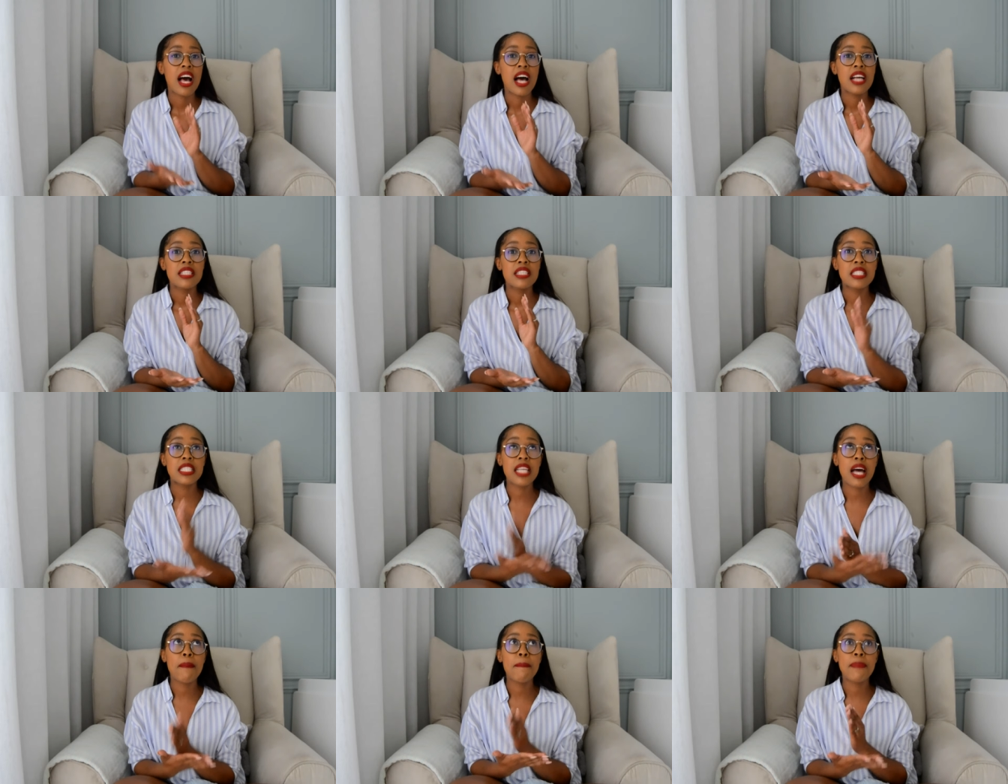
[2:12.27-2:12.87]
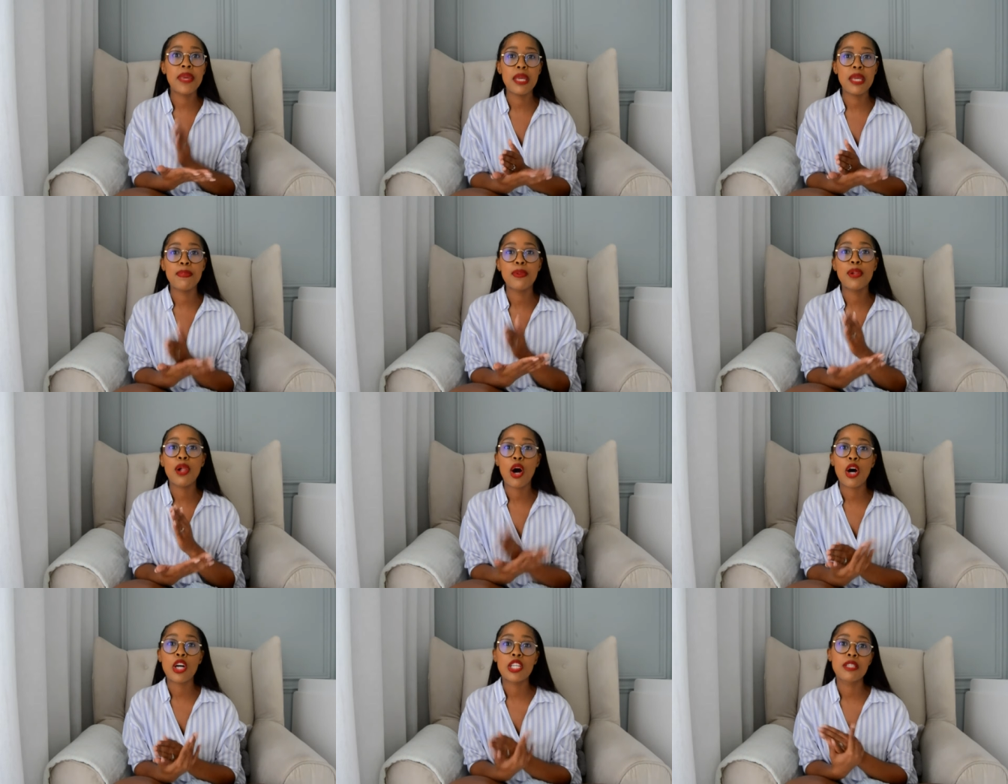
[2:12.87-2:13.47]
some
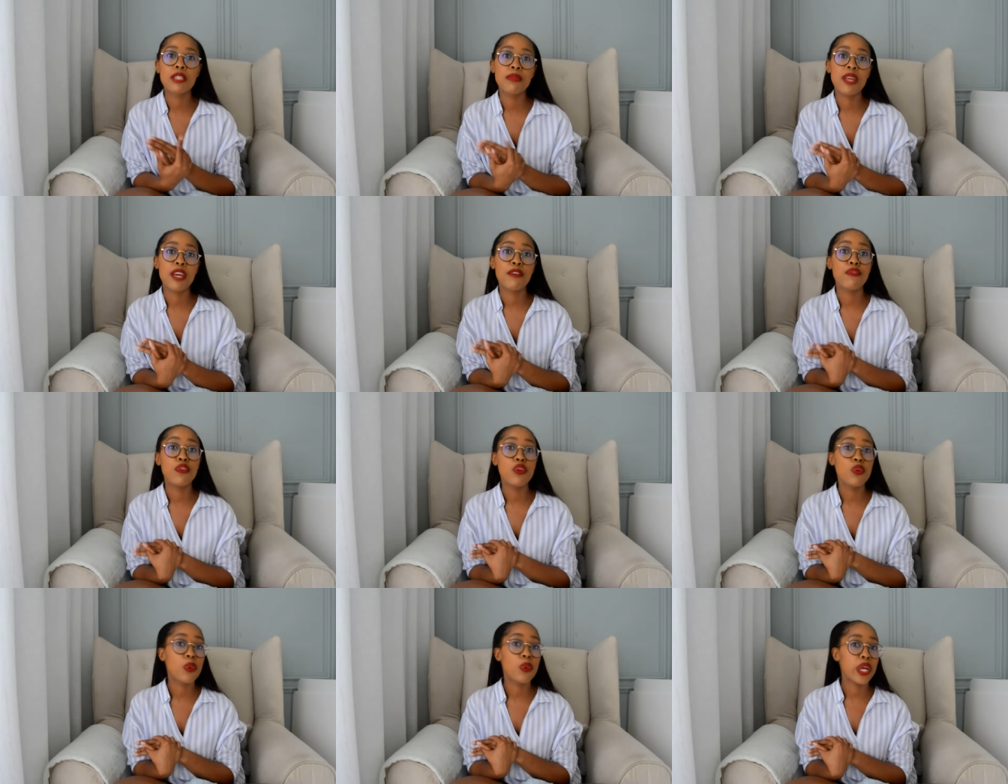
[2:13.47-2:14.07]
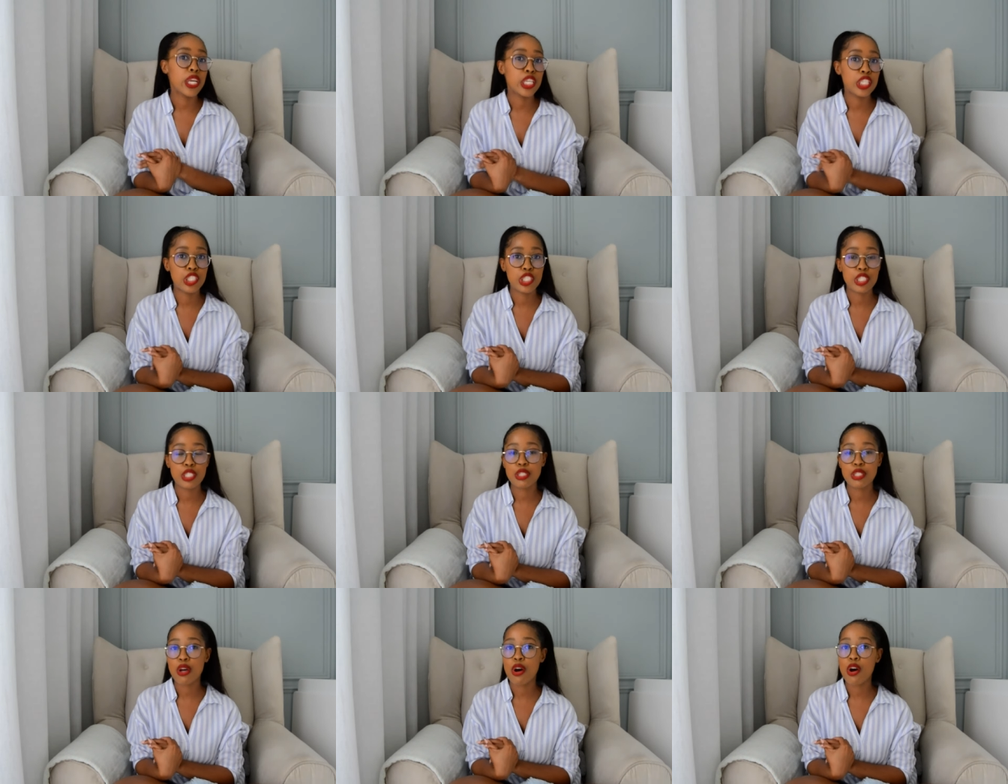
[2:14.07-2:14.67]
people asked me a few
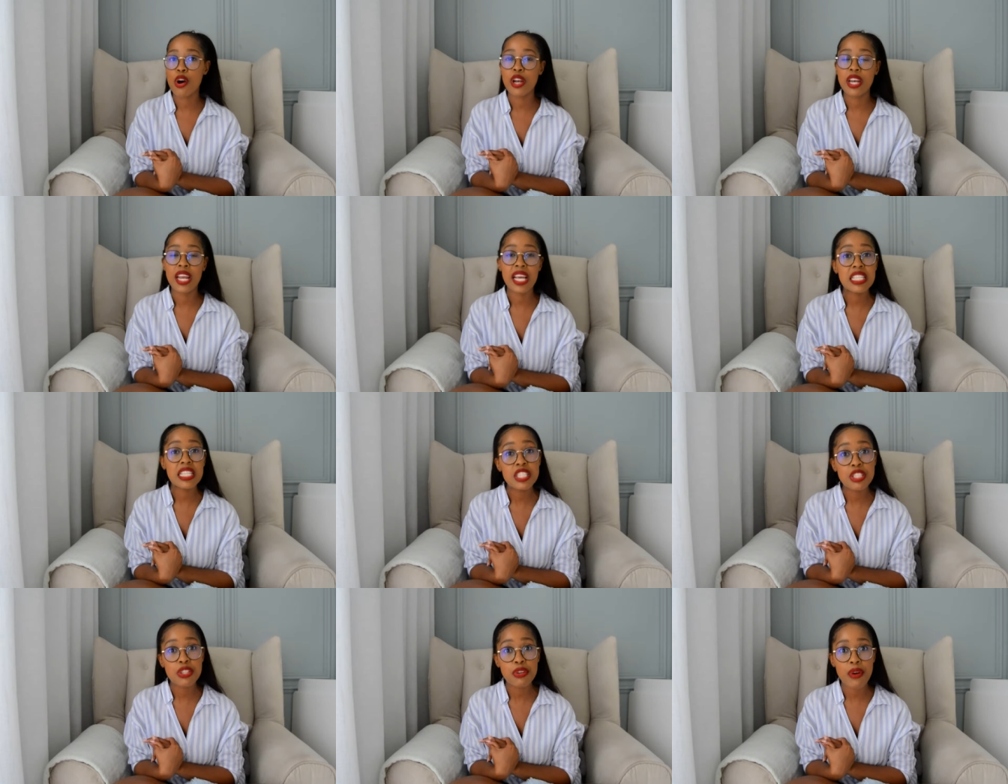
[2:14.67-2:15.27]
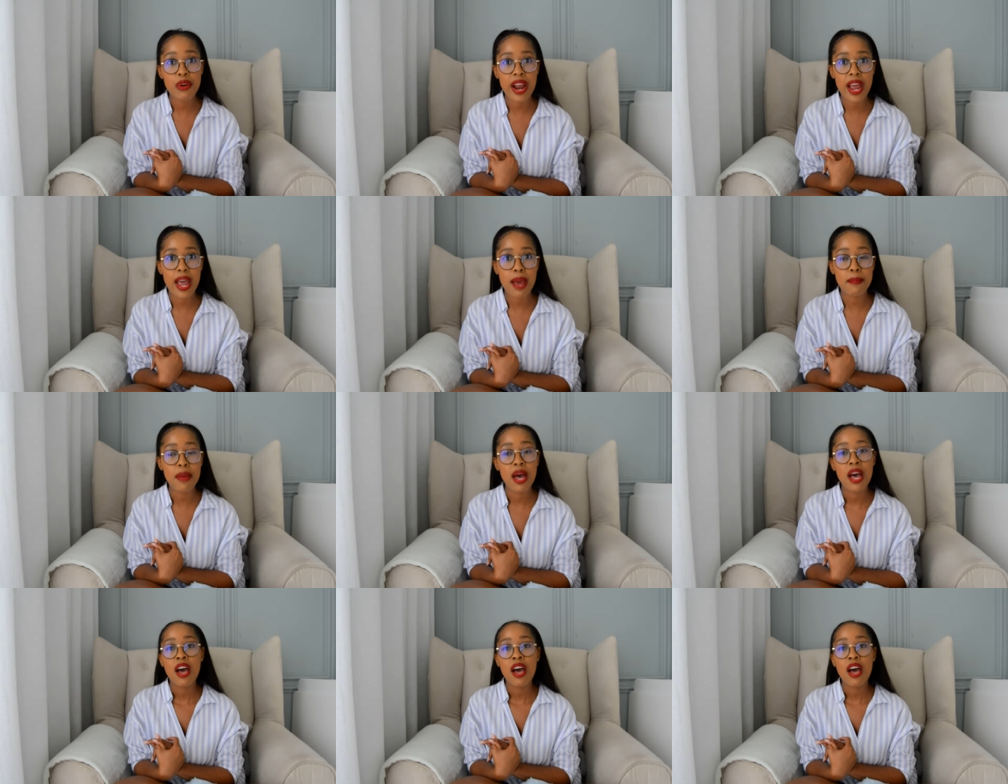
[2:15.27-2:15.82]
questions on Instagram